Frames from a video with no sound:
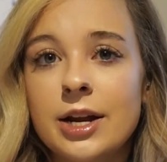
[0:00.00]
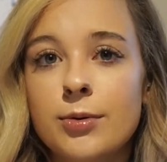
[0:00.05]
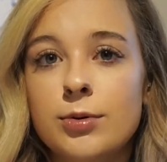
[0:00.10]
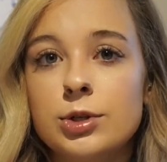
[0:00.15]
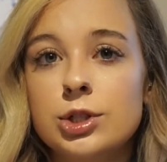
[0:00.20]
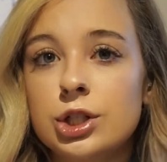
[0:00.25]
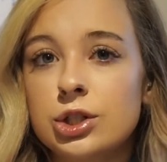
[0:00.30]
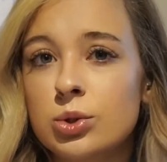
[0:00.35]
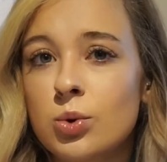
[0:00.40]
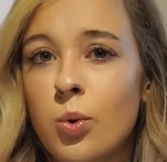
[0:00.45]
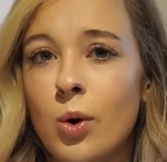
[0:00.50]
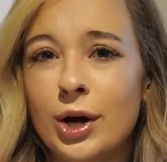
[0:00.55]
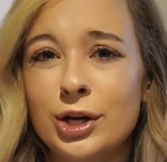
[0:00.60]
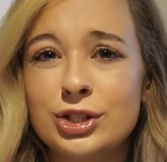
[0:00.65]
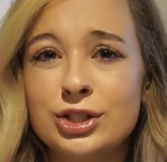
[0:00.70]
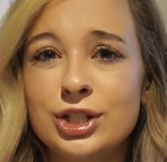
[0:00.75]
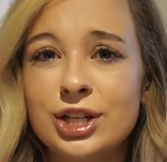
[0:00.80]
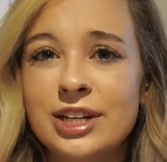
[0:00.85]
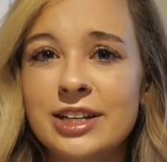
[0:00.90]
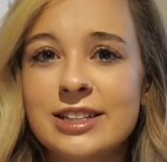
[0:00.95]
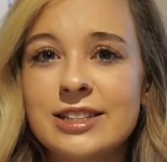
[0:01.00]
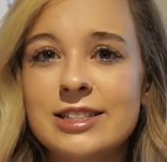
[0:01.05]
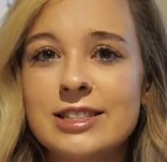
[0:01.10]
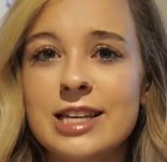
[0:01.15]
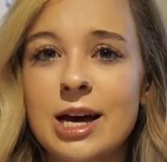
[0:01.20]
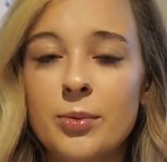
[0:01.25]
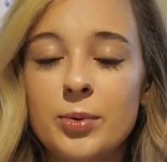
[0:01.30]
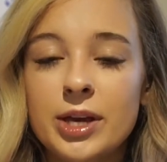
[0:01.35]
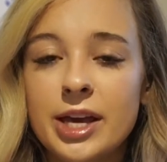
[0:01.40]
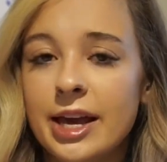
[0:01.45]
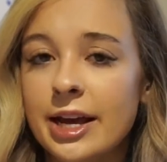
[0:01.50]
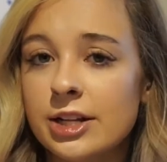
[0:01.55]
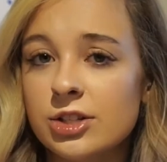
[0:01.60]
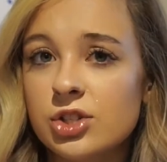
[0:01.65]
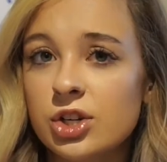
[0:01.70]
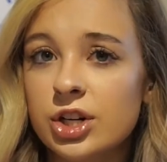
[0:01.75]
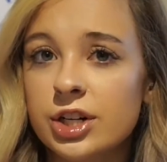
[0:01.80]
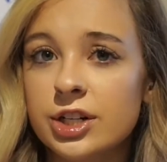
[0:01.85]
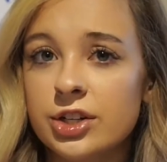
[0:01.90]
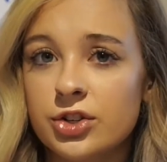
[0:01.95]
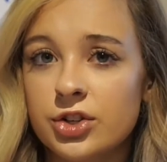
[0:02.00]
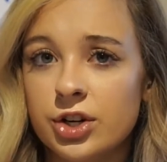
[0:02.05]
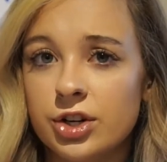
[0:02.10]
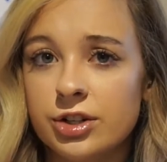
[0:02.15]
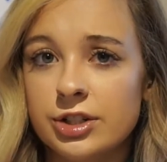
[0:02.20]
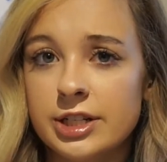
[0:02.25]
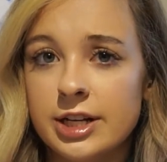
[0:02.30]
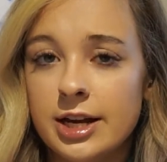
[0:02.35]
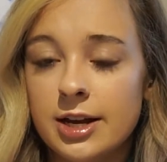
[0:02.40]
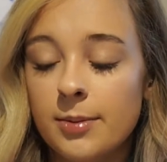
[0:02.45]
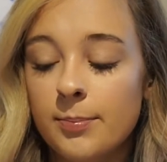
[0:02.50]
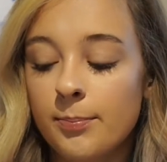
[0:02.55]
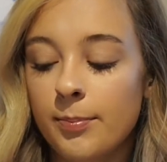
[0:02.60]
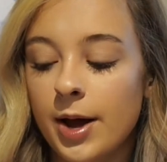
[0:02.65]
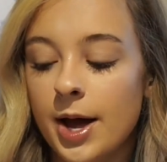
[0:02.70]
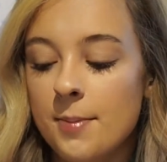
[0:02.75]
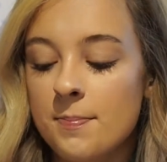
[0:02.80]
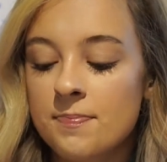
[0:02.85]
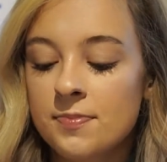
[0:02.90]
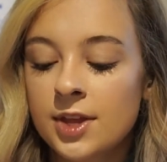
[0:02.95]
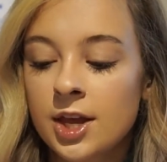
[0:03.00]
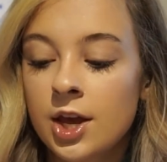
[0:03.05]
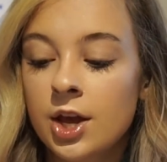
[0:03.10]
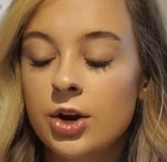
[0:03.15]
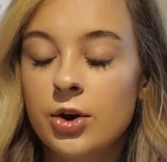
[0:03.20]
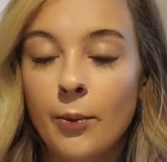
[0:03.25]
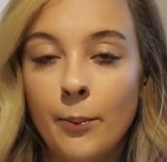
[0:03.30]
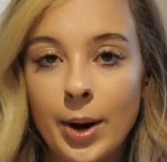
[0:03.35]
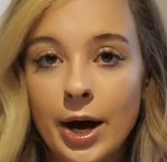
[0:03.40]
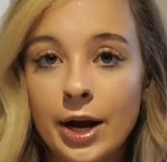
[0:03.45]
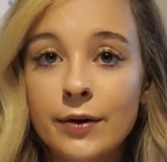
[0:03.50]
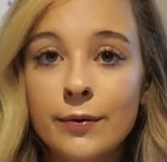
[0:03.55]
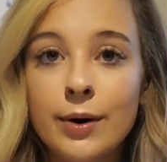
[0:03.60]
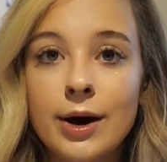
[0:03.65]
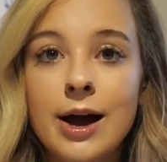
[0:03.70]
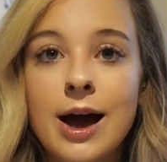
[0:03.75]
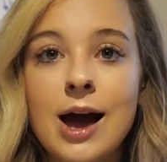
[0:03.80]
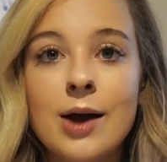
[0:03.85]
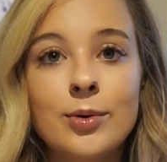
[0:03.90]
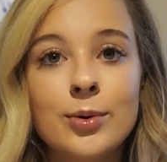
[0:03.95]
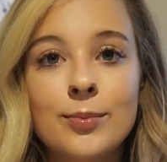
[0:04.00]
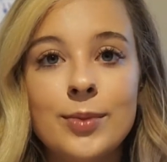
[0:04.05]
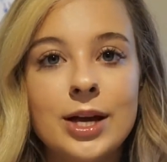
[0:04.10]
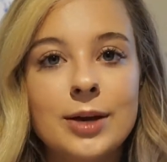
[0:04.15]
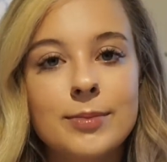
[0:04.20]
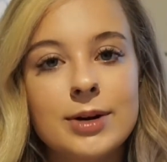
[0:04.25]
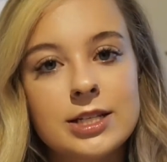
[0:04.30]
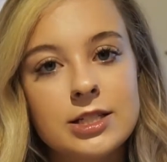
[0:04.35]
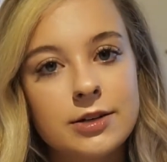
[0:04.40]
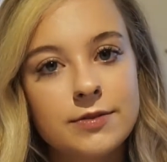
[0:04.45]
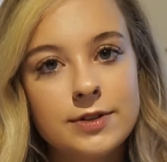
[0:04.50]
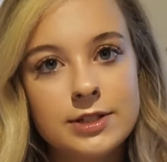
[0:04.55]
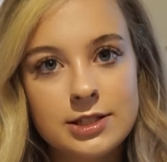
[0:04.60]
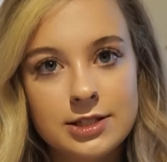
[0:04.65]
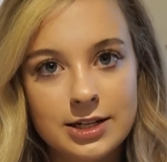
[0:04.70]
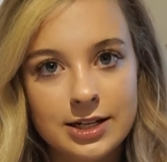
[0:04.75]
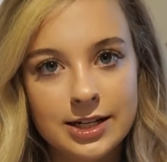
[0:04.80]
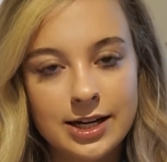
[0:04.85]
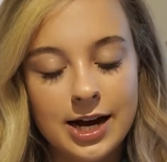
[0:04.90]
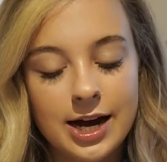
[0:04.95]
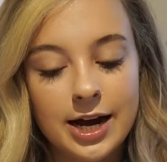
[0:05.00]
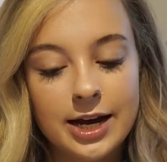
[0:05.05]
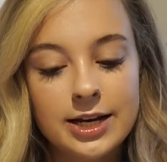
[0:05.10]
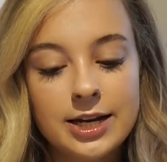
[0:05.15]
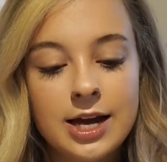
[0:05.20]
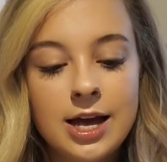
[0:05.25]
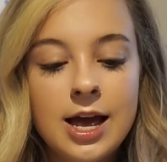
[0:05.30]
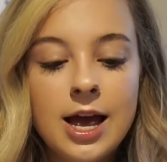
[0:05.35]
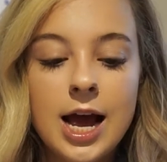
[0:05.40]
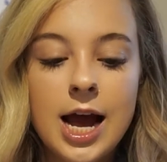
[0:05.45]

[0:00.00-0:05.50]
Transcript: It was just questions that we answered and turned in, but no matter what, I will make myself a study guide.